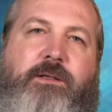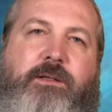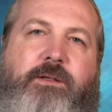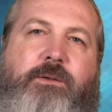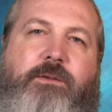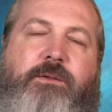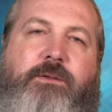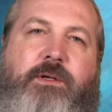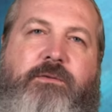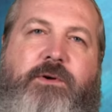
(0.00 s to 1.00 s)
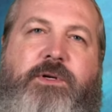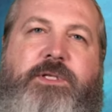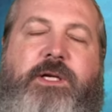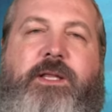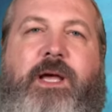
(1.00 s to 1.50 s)
you converge
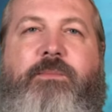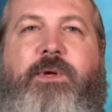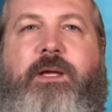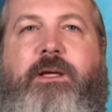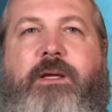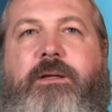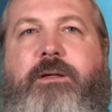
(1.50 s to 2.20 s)
on that being